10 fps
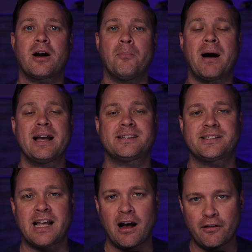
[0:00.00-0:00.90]

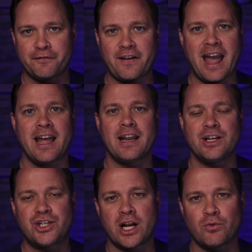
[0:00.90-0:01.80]
myself and
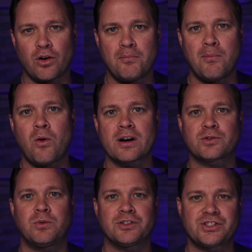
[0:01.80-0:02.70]
General
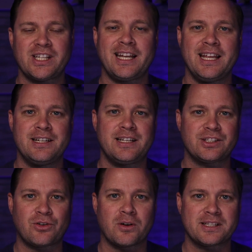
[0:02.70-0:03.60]
Mort will sit in
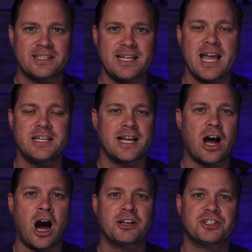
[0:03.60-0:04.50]
Discord stage and
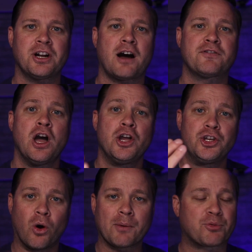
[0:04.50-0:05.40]
auction off
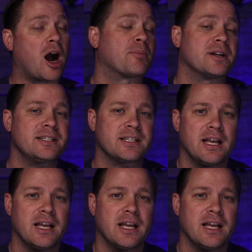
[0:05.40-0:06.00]
your properties.